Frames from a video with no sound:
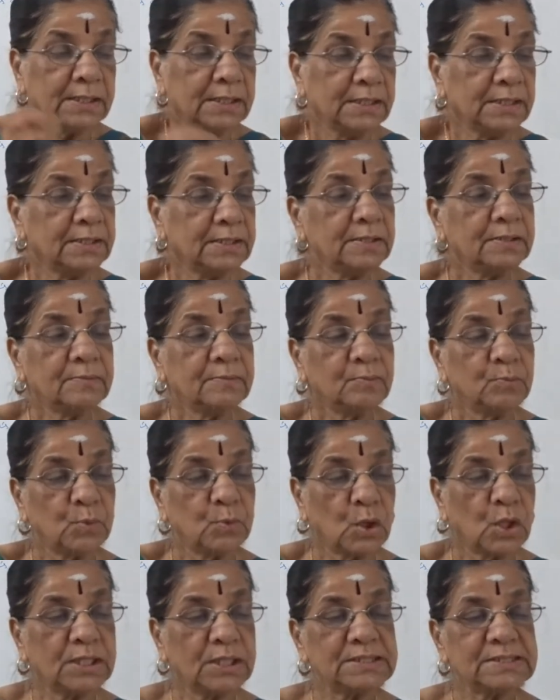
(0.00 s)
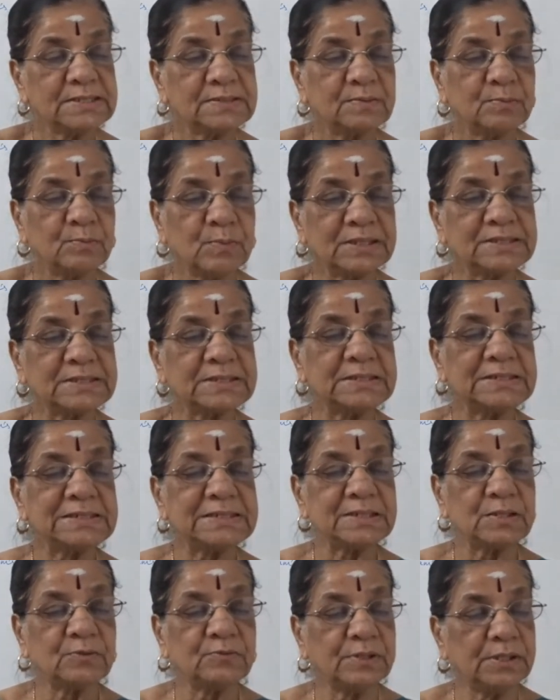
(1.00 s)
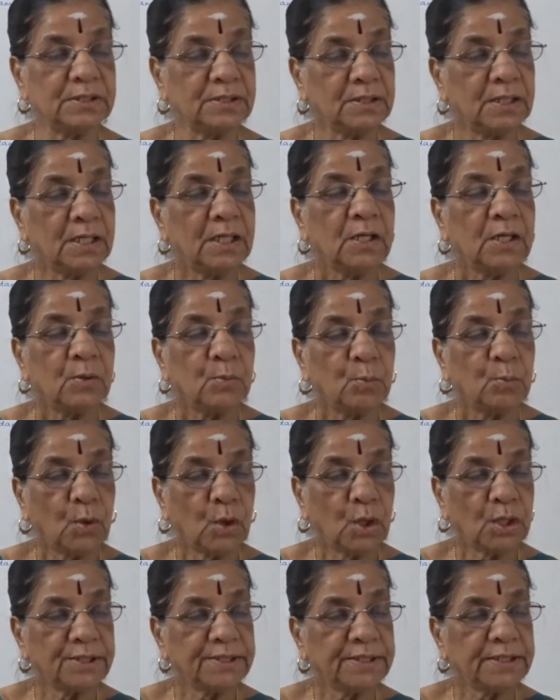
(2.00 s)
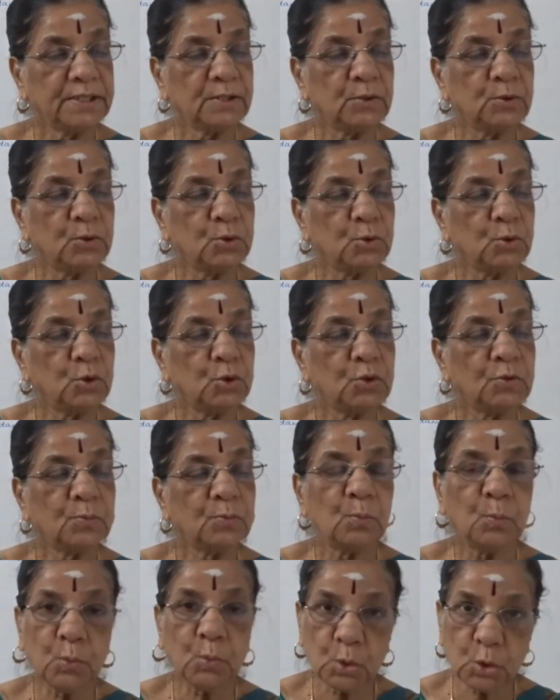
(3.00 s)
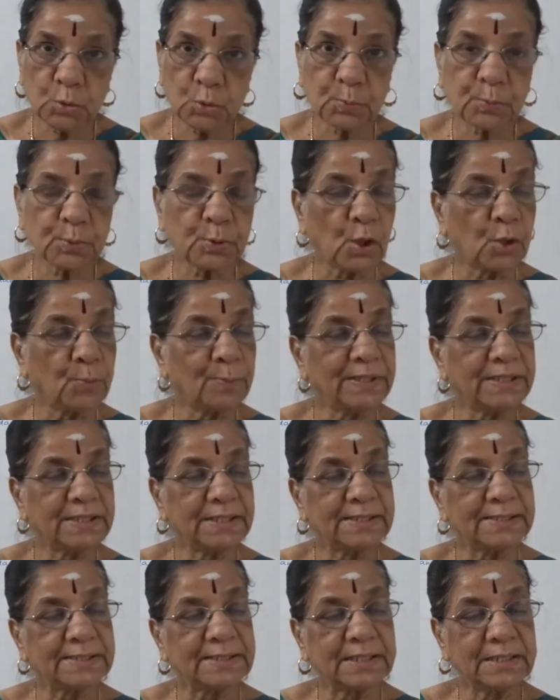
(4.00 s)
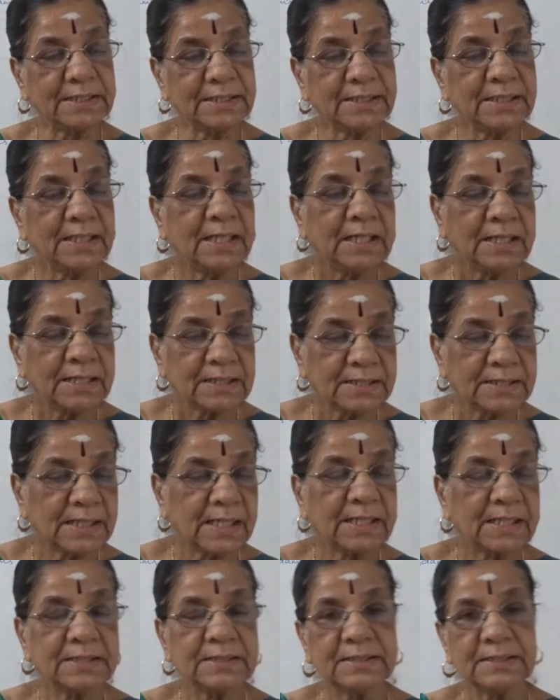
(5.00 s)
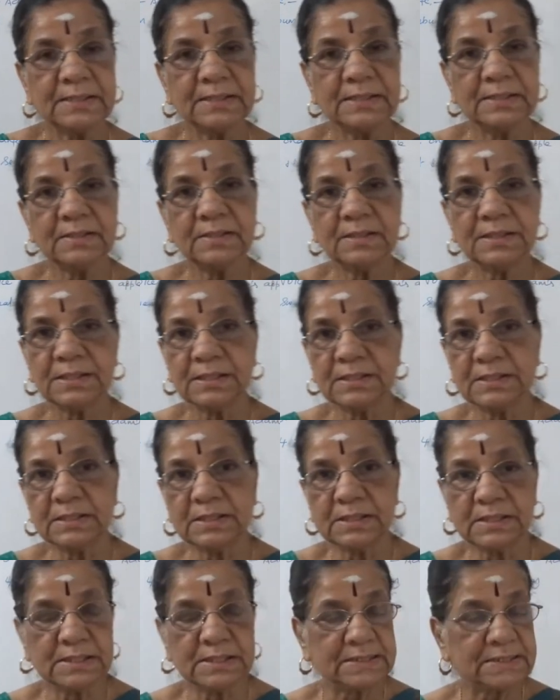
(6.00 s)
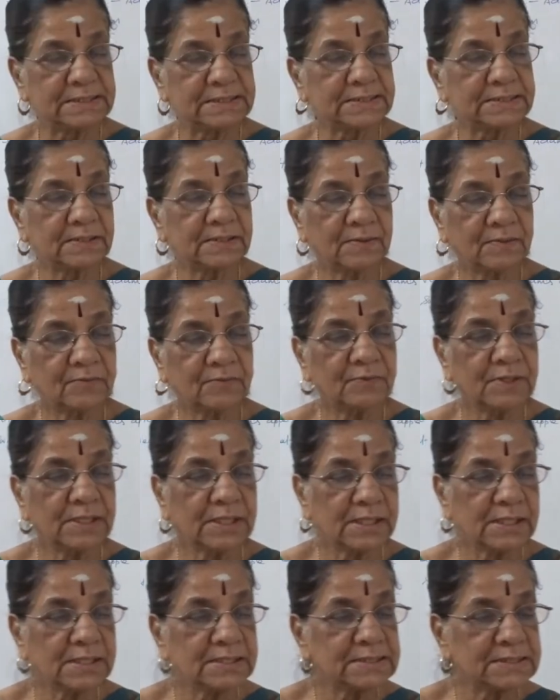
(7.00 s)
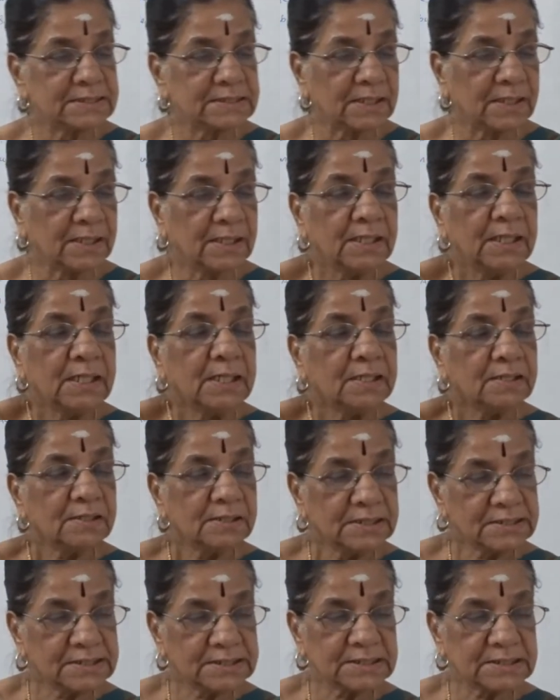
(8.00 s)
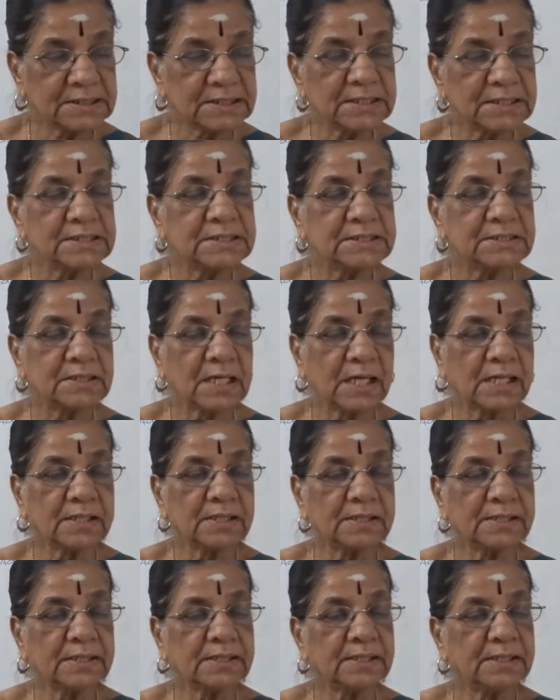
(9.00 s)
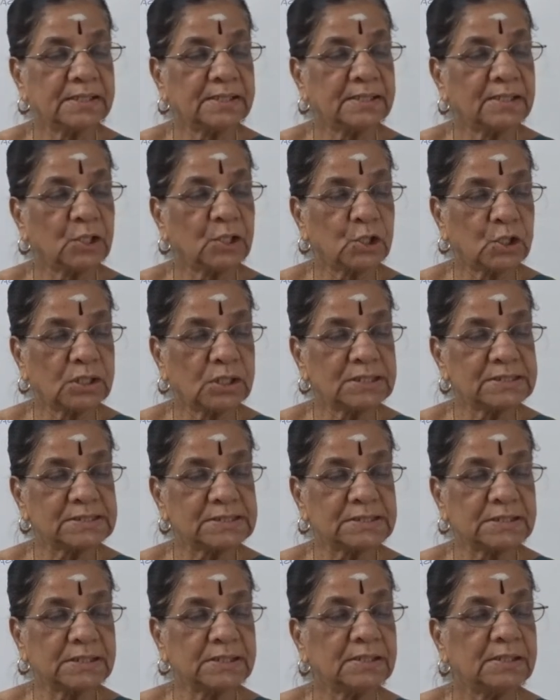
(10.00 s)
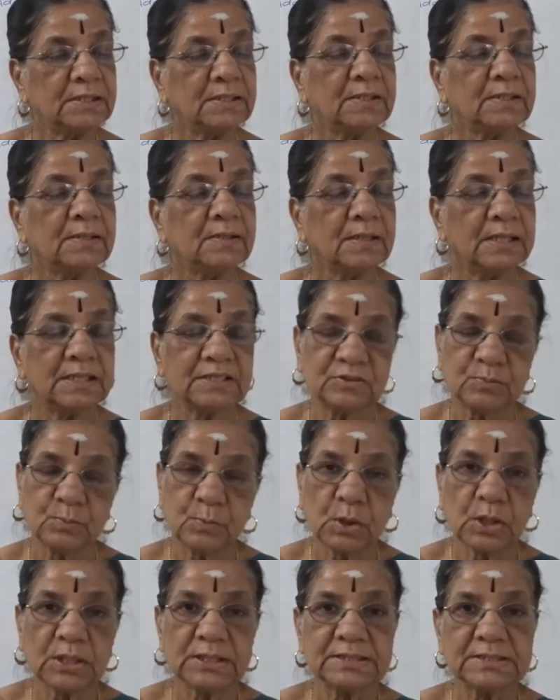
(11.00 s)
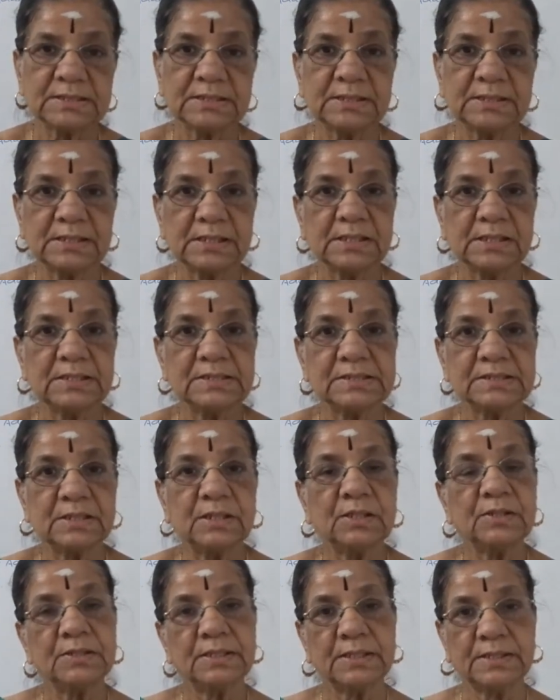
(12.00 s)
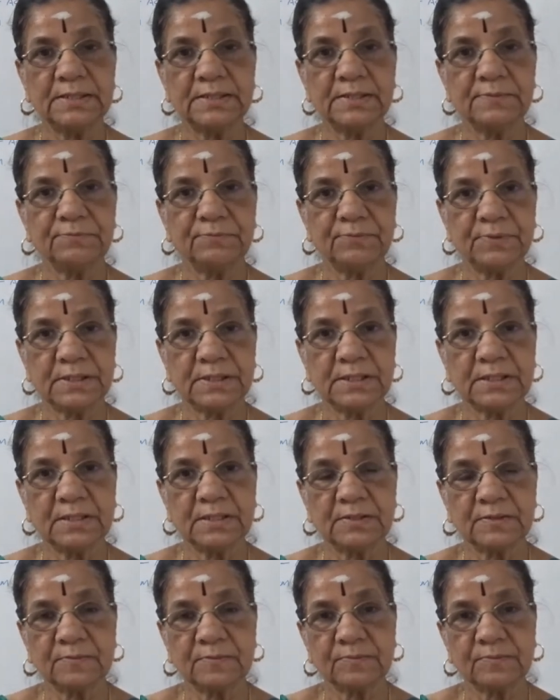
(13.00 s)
In boys, muscles of the body grow more prominently than in the girls. Whereas this change occurring in adolescent as boys and girls are different.